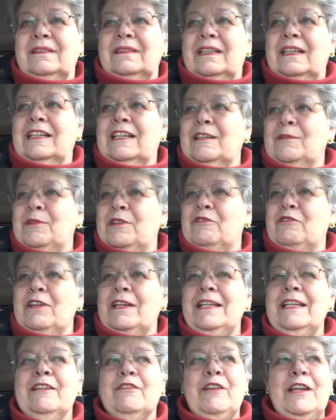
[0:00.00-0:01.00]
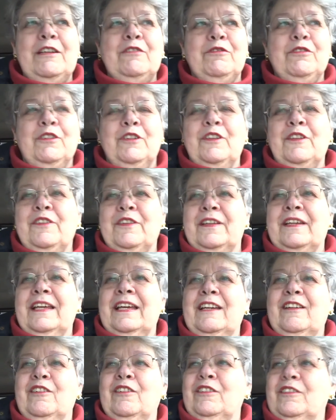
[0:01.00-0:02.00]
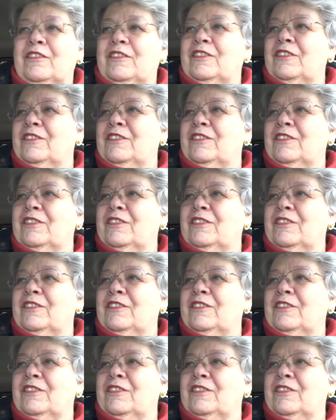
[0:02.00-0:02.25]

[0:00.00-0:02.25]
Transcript: I'm going to be really grateful that I got